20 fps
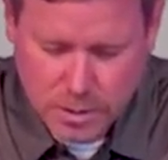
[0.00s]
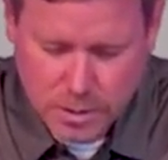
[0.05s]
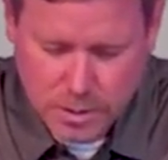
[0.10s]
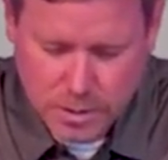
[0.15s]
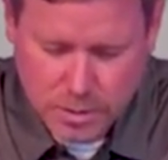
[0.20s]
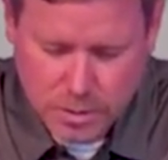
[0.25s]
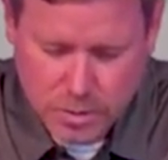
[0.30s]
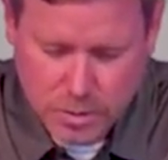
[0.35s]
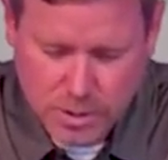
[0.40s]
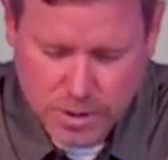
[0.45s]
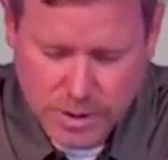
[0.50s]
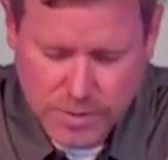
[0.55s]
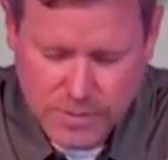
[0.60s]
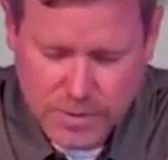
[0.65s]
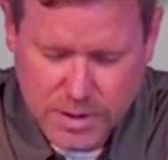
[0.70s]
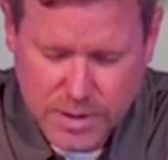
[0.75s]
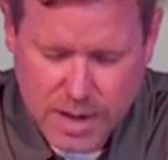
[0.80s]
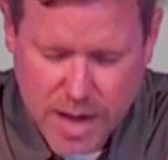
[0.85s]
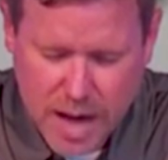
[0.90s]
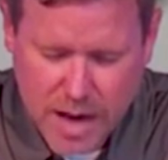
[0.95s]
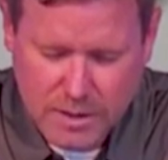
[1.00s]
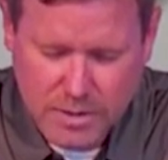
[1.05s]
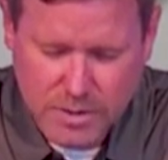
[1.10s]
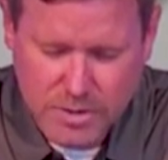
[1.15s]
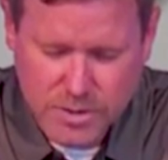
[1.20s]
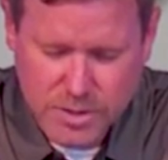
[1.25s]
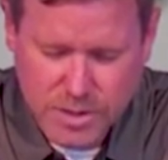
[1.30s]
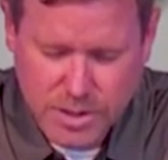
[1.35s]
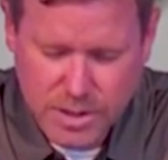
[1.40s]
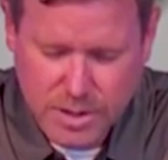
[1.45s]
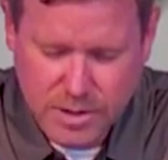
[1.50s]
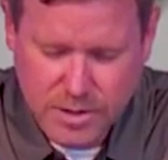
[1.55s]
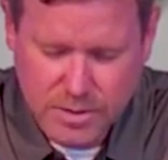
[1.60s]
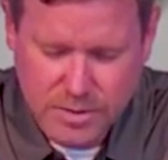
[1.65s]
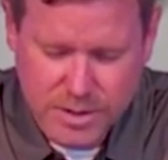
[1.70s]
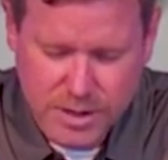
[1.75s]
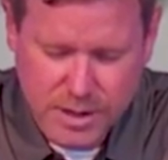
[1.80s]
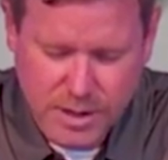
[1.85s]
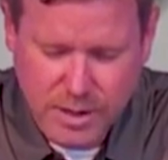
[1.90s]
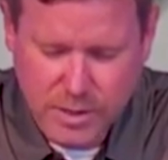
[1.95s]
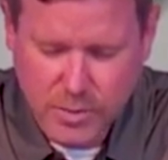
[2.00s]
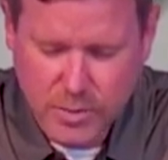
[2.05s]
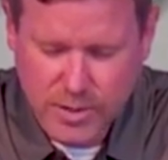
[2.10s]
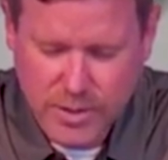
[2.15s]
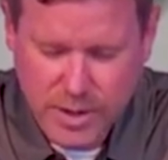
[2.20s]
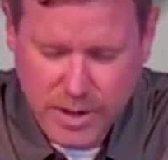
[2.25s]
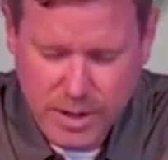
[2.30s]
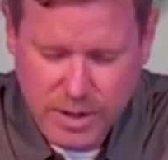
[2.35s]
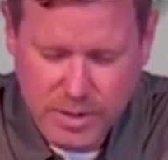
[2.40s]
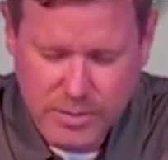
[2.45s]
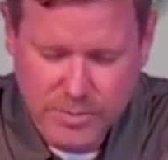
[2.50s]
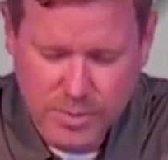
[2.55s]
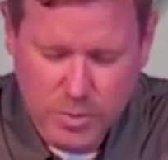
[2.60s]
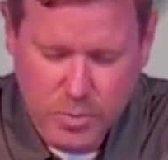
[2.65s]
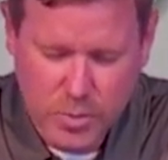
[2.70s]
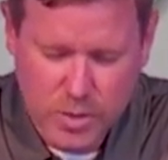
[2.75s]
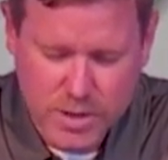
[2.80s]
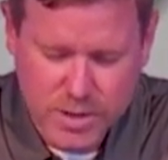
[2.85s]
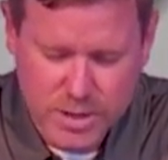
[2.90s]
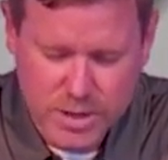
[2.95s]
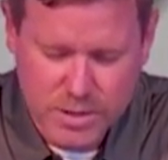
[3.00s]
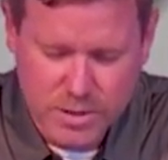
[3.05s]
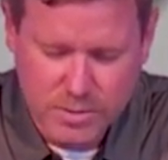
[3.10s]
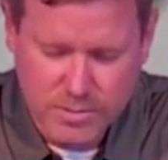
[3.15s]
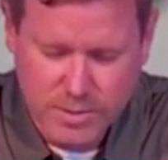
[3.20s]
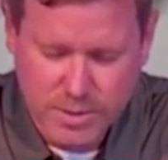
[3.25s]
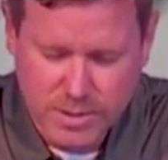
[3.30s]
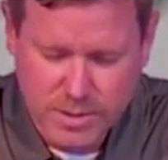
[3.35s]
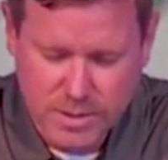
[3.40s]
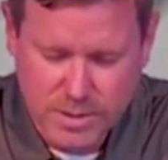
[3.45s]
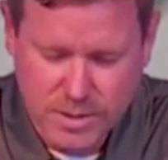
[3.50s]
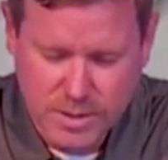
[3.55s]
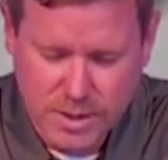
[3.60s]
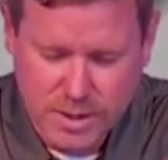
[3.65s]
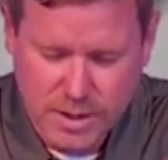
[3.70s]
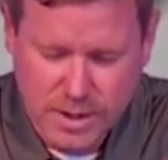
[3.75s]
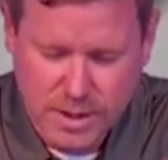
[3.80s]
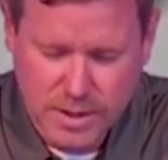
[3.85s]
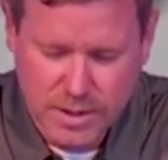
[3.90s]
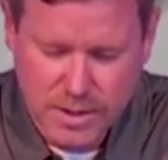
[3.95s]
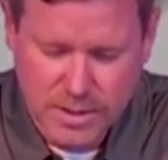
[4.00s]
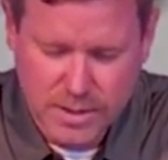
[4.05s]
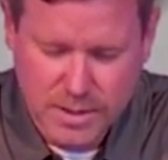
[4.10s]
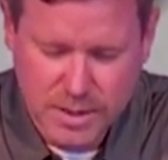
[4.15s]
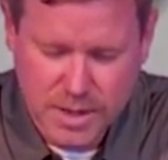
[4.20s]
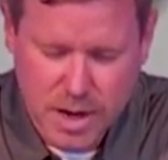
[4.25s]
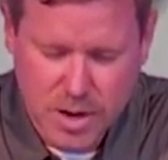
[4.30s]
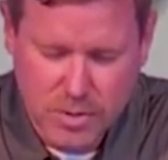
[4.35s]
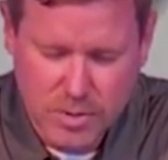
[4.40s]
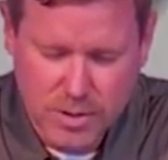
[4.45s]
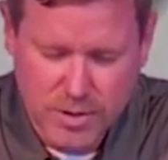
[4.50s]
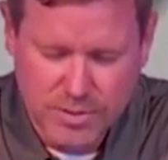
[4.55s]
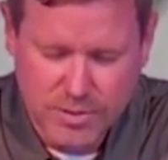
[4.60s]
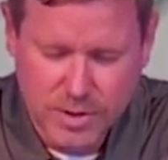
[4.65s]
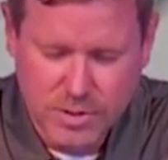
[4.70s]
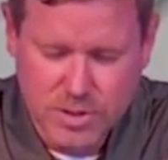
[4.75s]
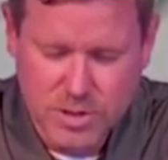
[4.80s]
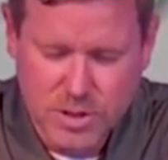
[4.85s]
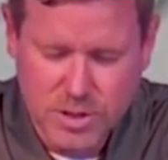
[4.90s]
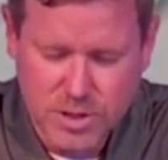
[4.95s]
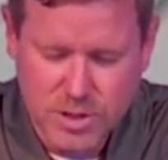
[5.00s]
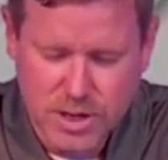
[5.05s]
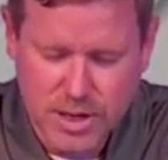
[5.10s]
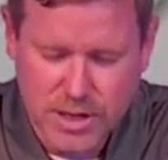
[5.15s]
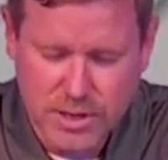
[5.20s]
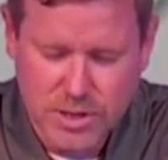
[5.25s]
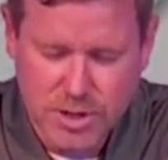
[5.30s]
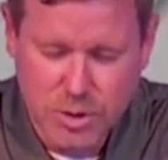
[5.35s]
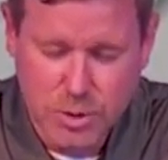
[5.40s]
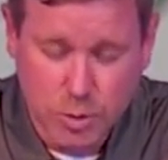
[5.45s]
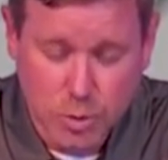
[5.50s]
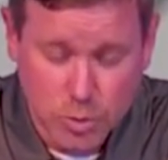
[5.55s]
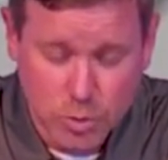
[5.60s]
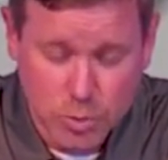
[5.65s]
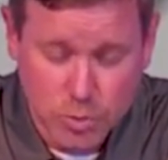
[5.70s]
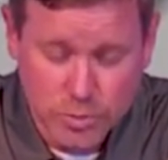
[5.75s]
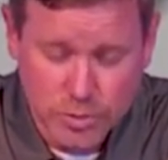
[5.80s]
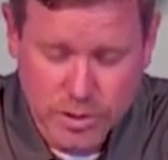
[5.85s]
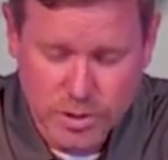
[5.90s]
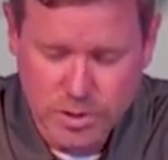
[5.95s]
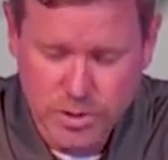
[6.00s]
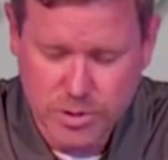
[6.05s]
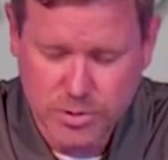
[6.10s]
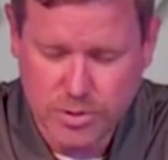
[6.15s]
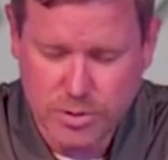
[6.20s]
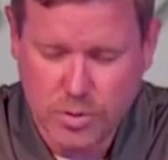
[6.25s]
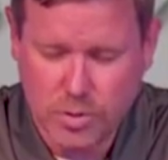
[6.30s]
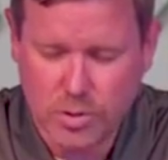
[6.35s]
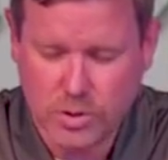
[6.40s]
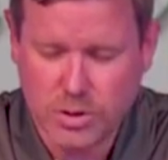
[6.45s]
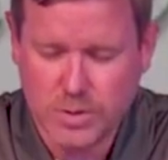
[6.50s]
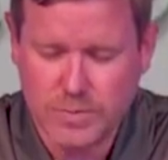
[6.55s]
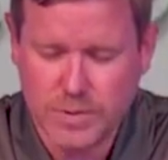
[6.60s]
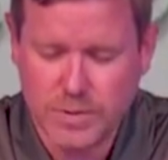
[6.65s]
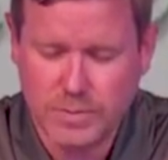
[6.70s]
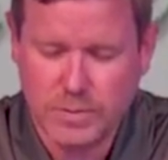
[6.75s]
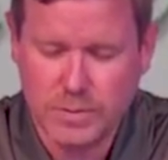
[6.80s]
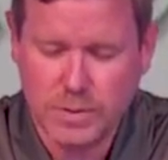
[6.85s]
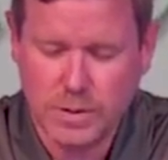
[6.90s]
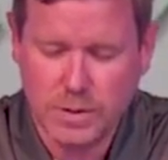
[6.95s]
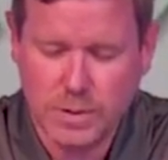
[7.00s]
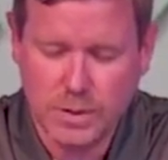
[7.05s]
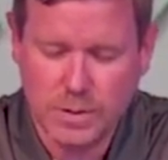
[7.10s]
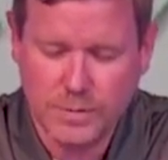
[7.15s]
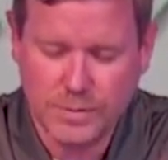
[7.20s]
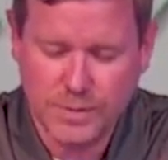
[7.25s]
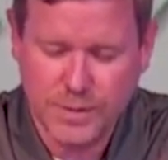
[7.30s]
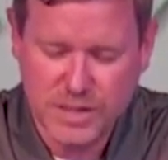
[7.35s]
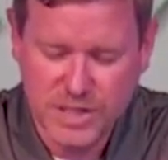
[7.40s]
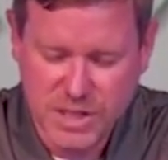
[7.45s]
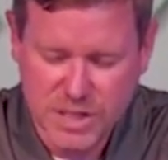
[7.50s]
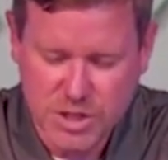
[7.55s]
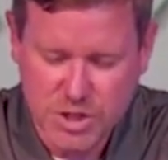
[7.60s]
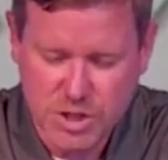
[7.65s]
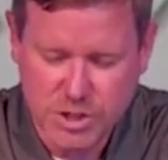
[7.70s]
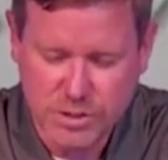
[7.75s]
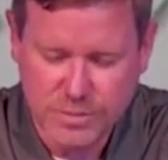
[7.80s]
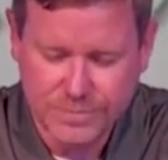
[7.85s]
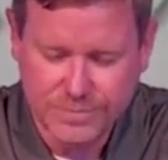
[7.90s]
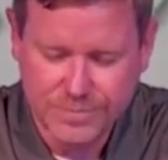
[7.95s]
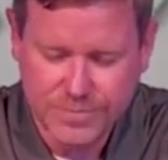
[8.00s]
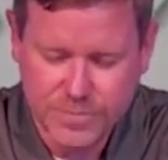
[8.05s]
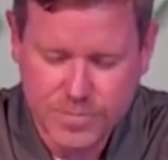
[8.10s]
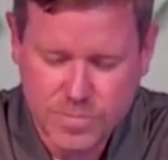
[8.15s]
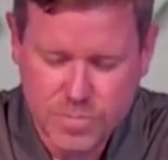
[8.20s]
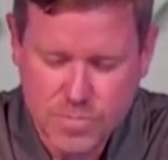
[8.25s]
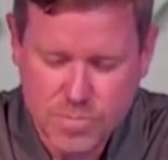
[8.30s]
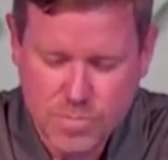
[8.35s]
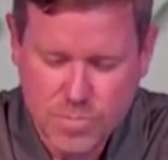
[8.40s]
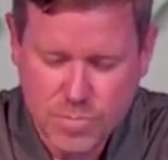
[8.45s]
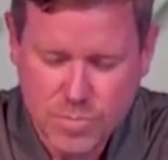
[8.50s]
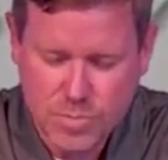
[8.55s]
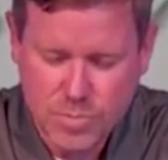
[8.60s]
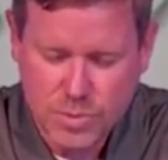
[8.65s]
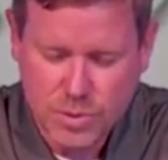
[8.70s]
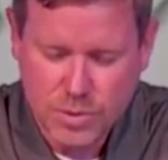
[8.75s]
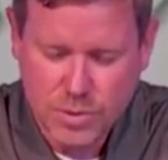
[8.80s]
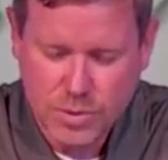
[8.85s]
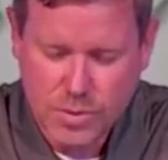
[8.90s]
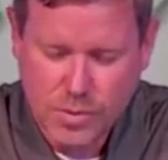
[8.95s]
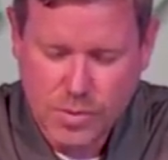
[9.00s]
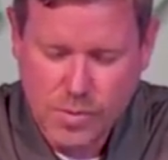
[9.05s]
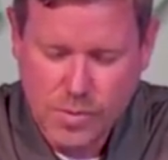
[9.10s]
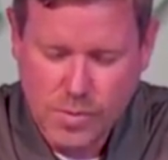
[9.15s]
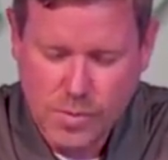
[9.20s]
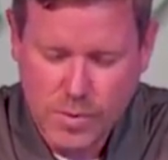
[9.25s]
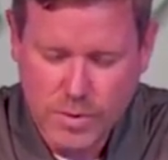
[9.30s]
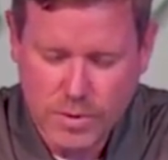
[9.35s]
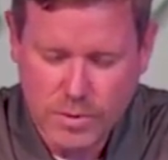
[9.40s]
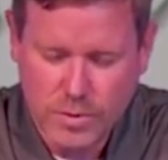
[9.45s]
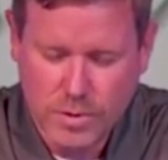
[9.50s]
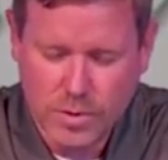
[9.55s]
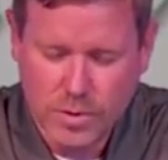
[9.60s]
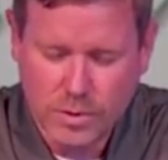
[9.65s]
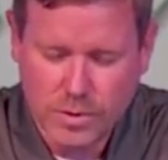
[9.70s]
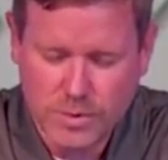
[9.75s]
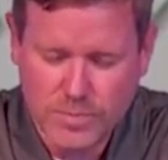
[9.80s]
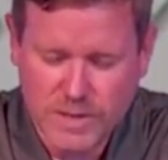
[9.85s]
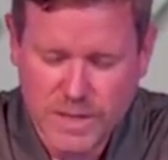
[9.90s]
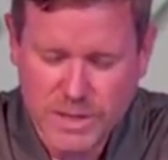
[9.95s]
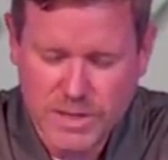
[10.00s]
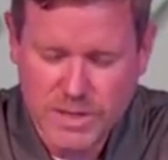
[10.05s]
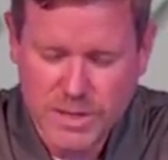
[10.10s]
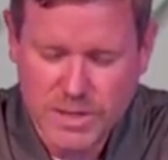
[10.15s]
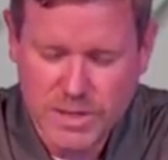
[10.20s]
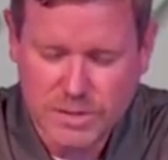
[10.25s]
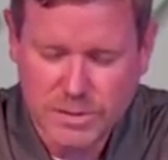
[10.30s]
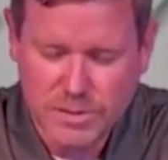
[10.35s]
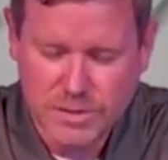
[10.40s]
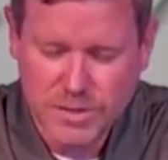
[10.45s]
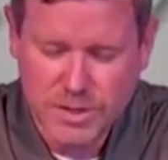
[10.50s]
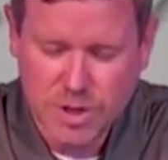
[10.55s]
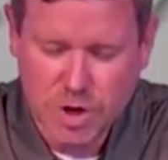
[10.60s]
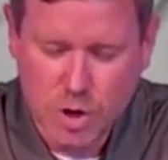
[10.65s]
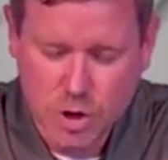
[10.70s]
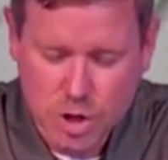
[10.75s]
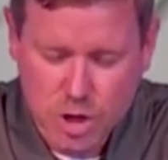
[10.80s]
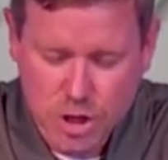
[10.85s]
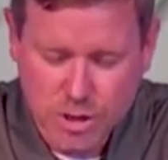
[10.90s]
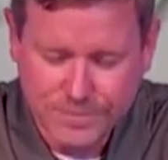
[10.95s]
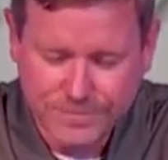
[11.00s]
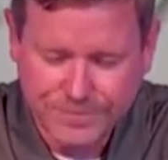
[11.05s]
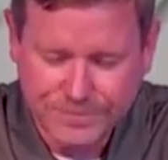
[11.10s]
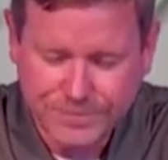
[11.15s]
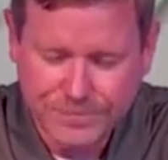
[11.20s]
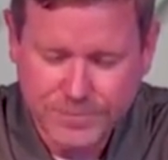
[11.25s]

Lord, give the doctors that are dealing with him the wisdom and, and to know that they're just a tool, that you're the ultimate physician, you're the ultimate surgeon.